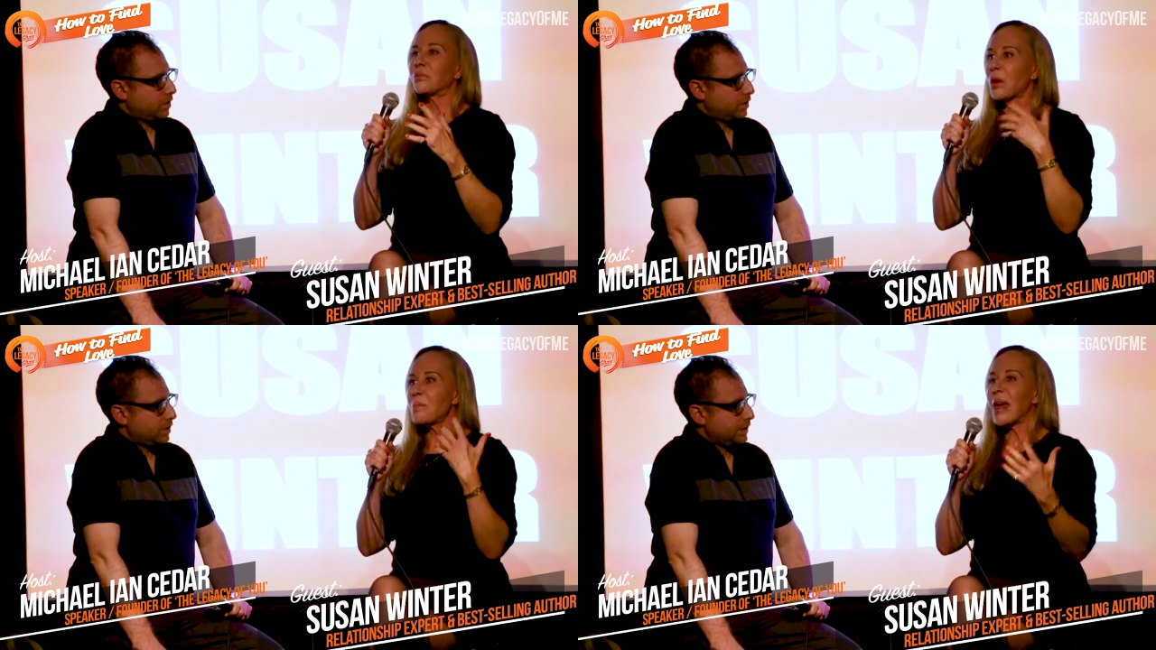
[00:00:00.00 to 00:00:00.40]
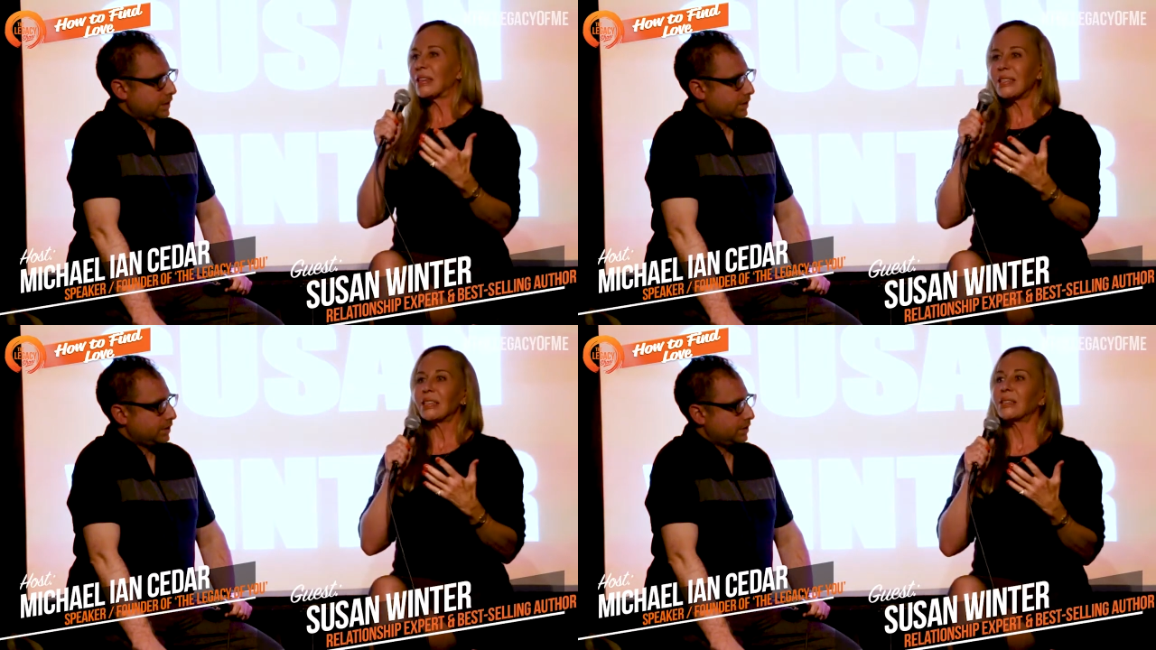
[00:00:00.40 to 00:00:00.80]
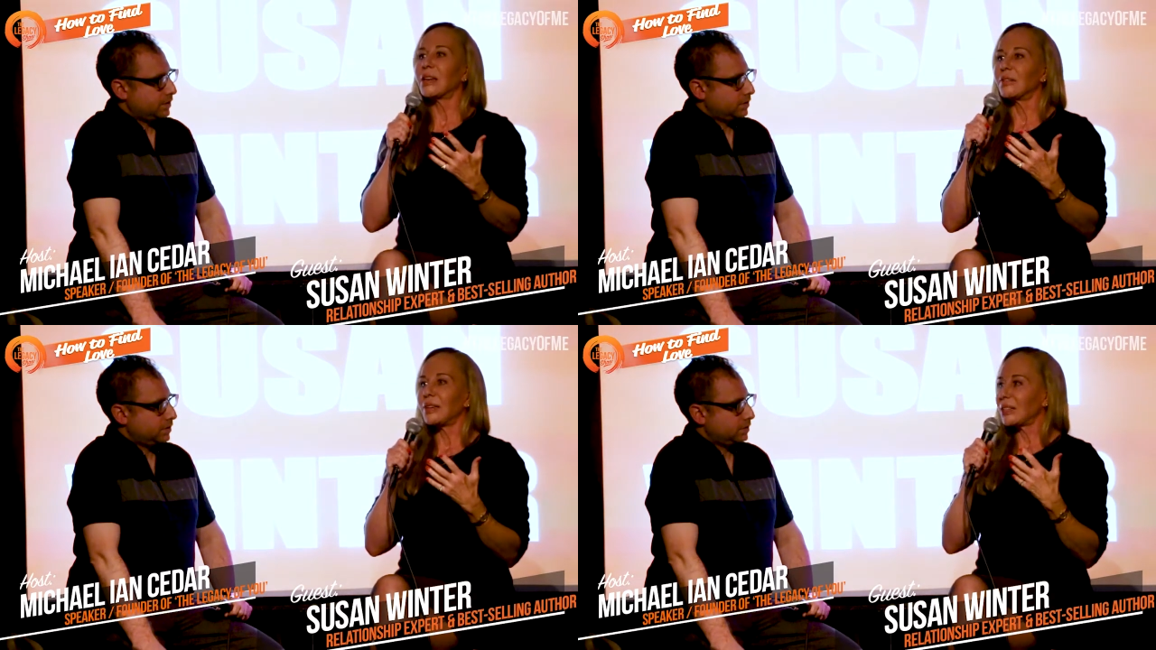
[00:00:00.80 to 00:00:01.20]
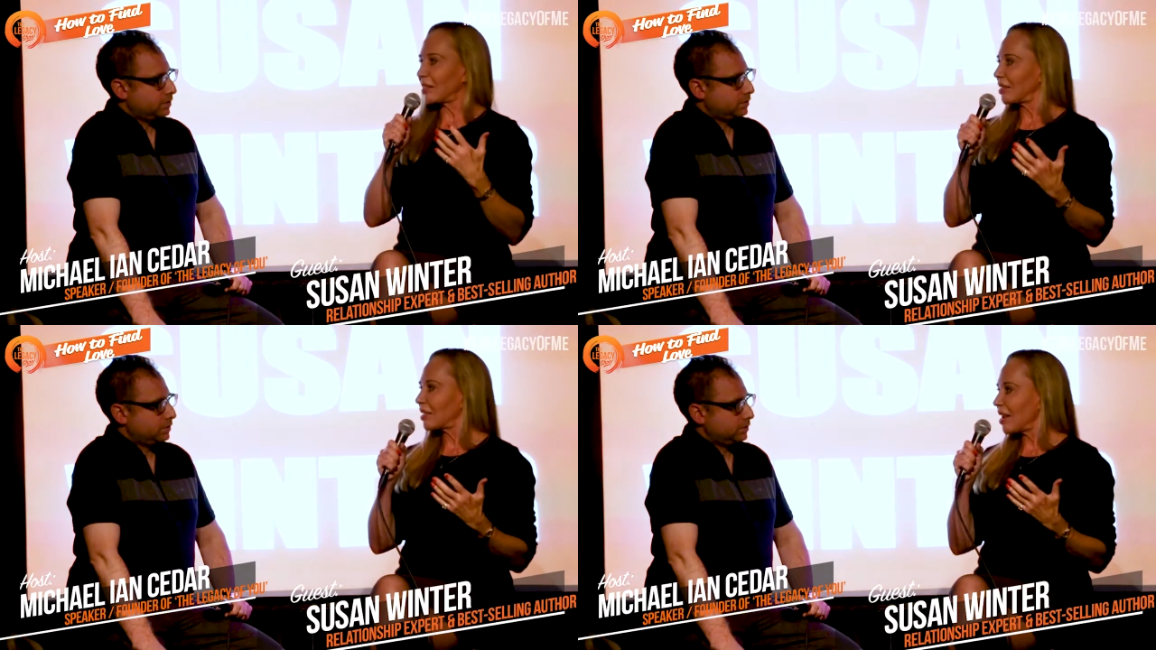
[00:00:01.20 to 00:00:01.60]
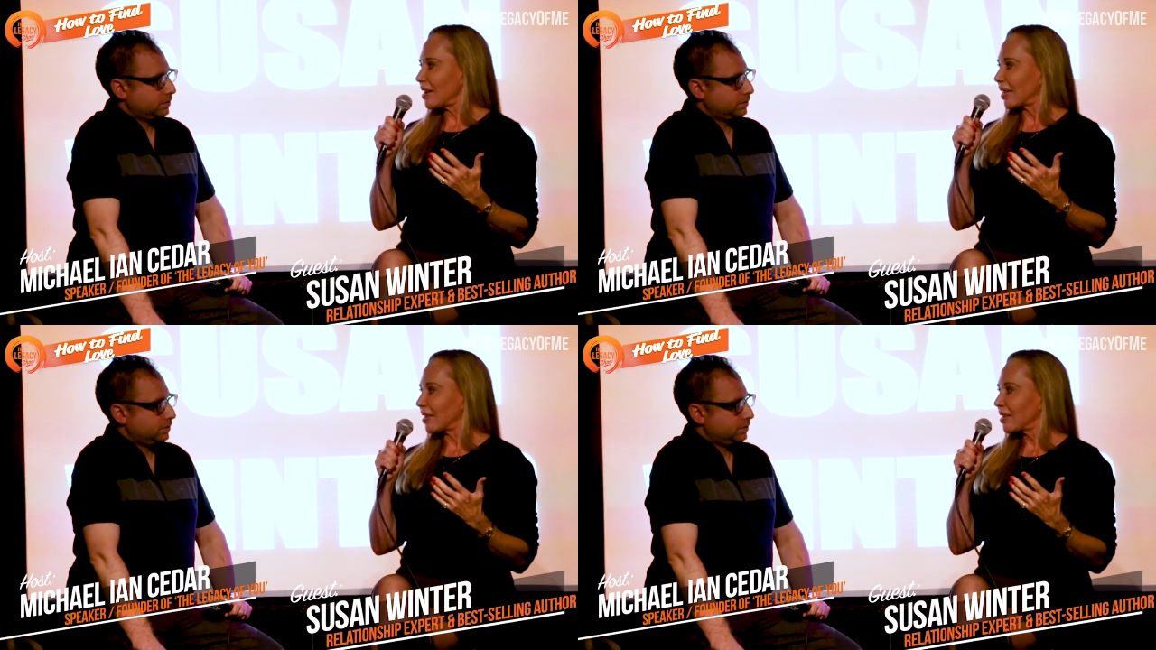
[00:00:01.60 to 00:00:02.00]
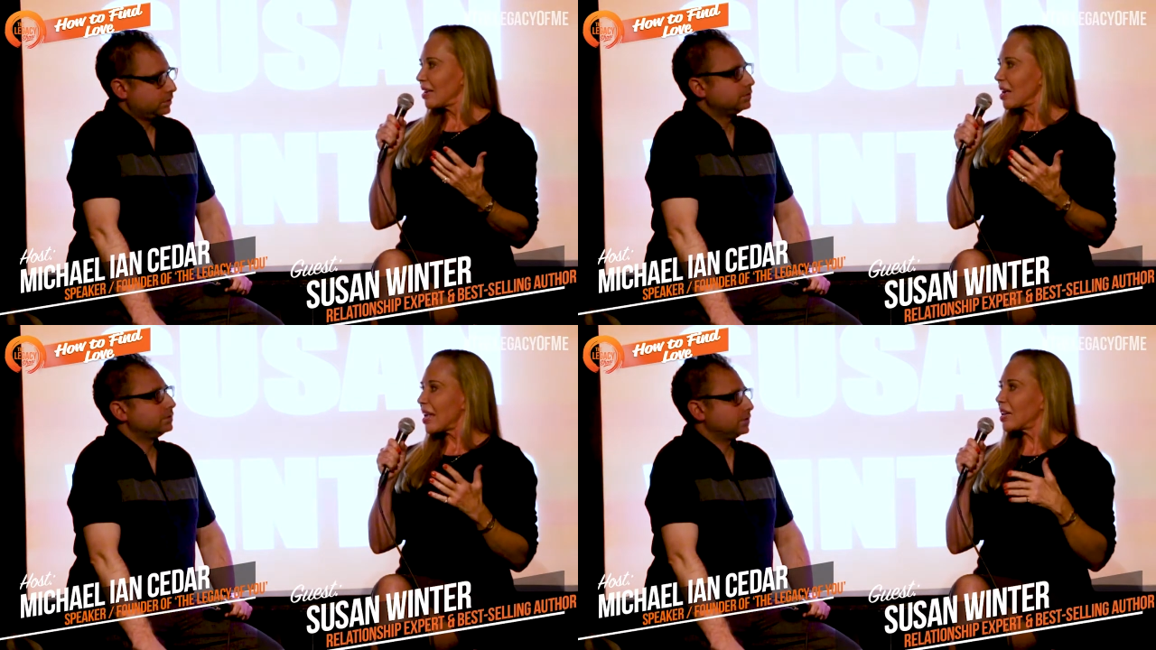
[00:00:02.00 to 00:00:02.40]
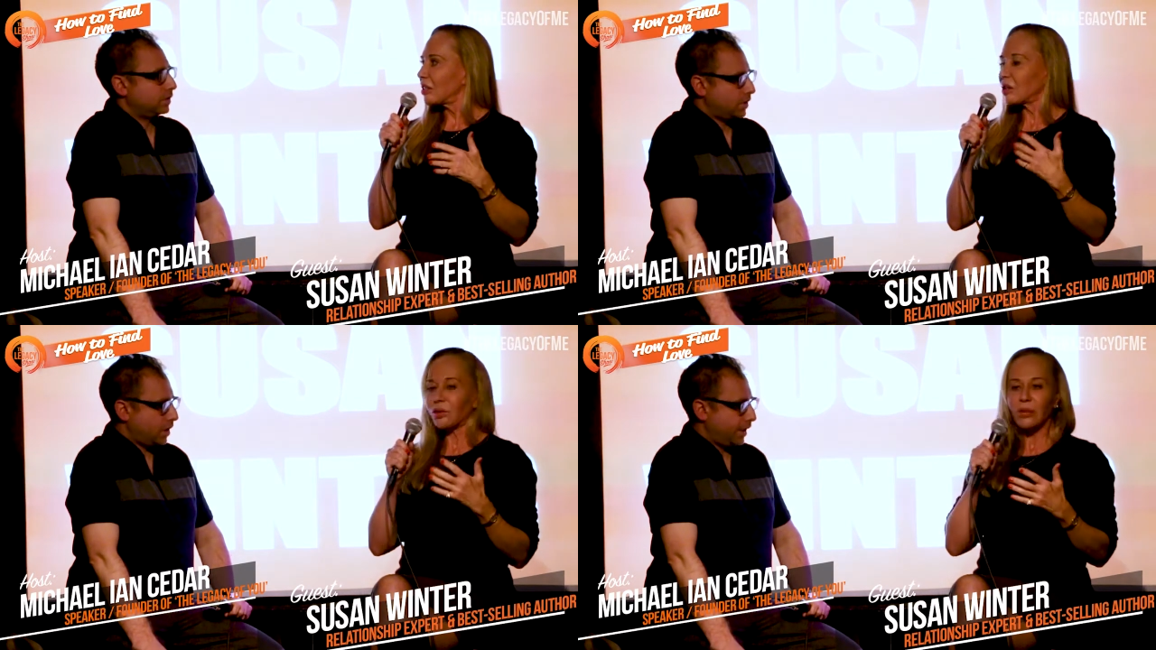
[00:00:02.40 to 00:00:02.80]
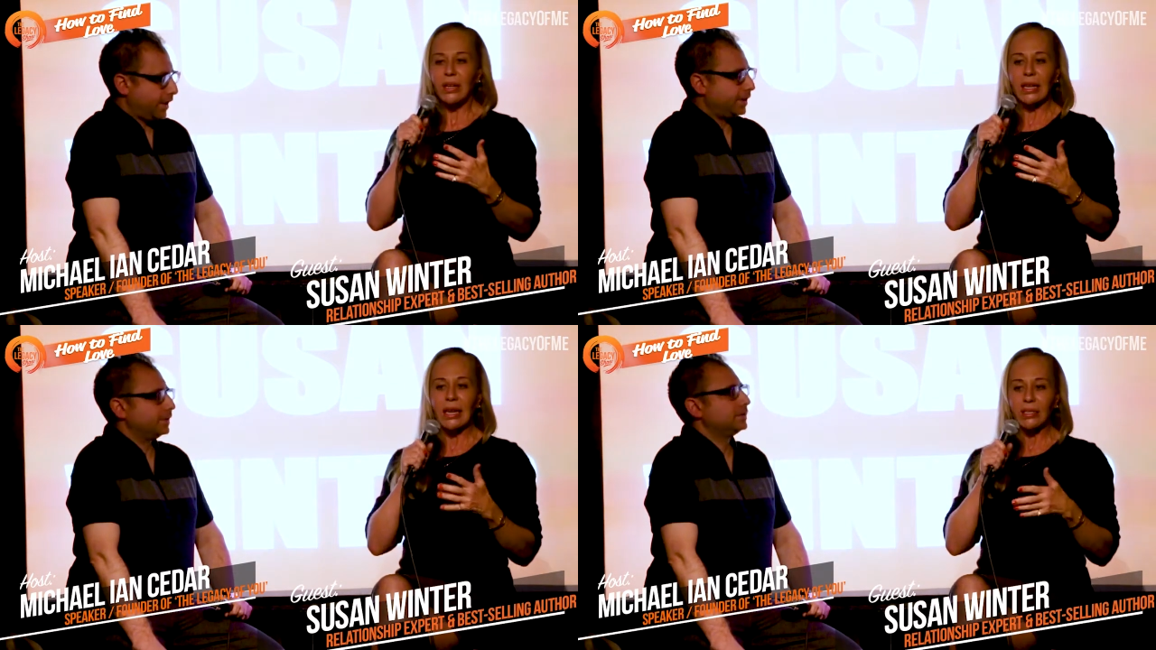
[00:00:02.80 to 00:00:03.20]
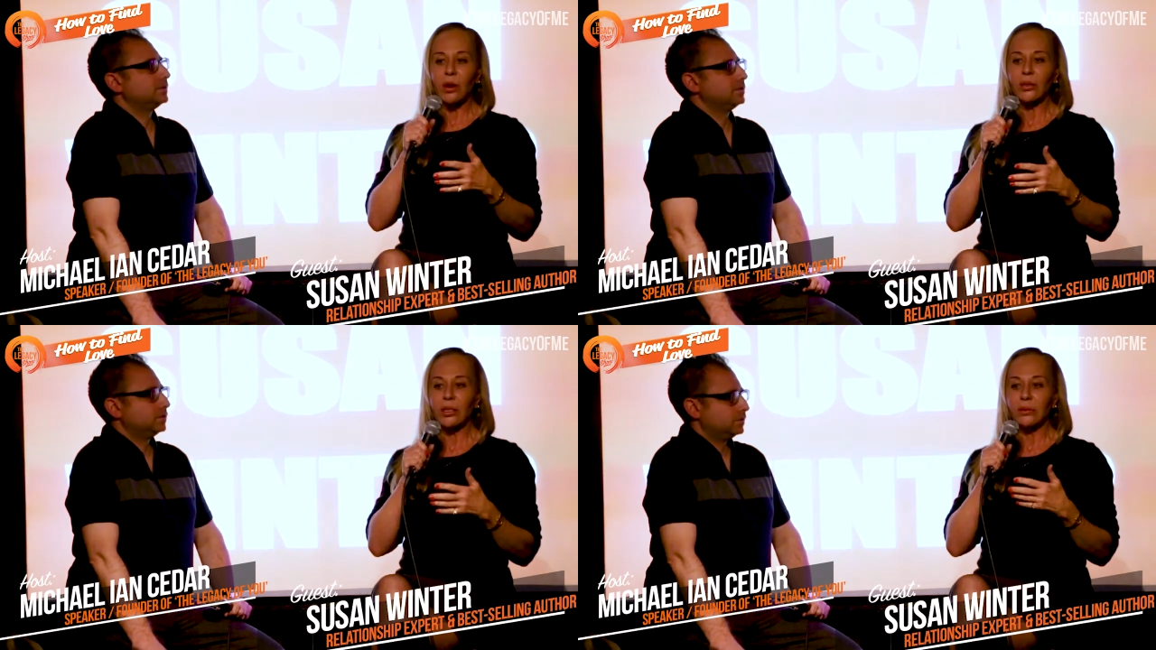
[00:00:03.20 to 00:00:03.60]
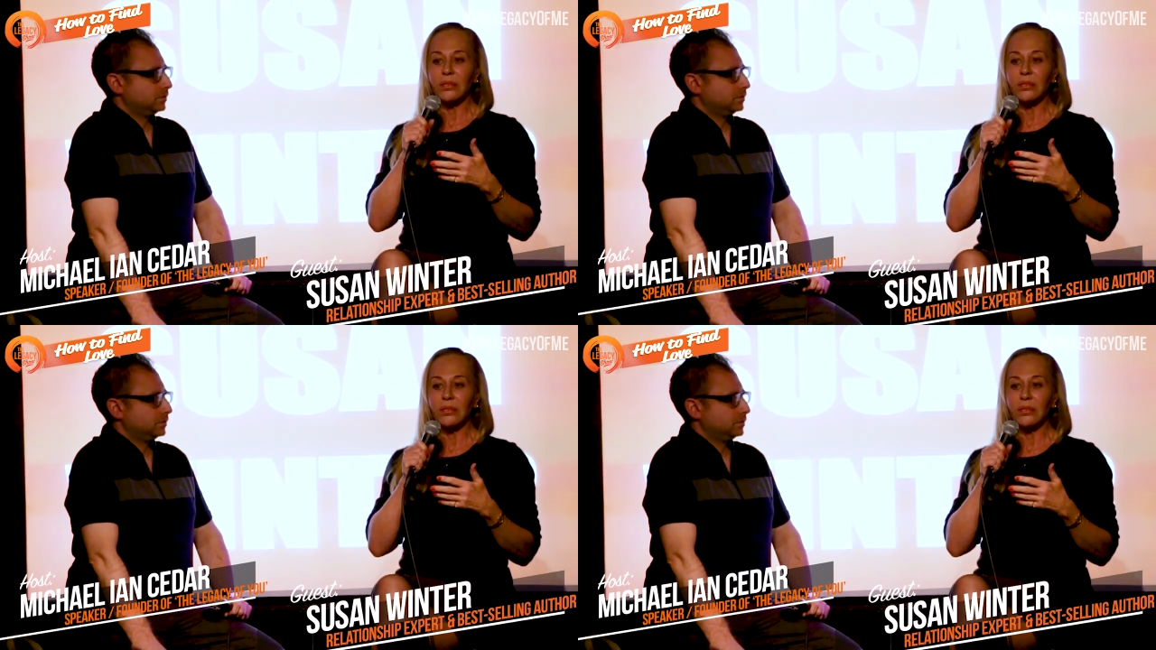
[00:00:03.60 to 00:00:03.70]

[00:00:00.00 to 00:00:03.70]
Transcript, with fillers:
Speaker 1: Romantic love is exciting. It's thrilling. It's also